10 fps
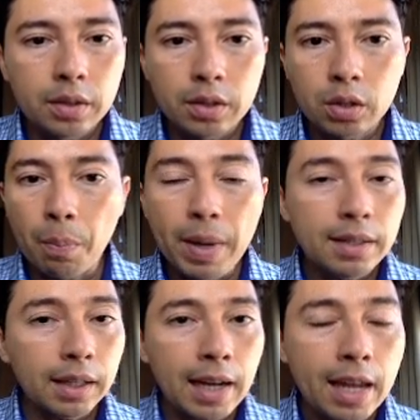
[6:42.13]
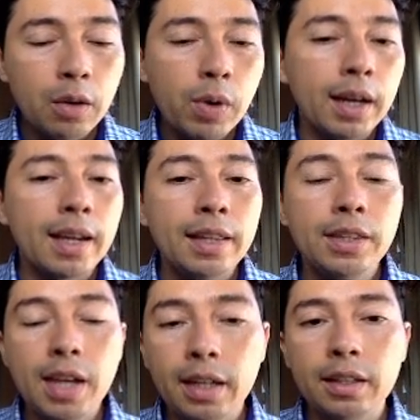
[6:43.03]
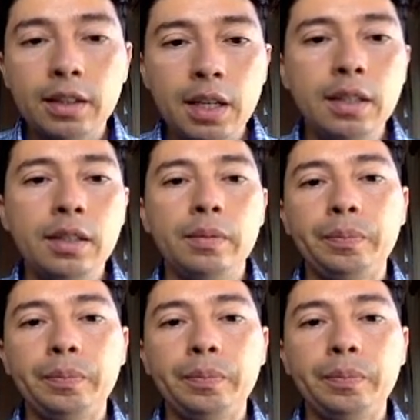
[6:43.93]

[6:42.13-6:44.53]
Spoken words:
So basically anyone can take this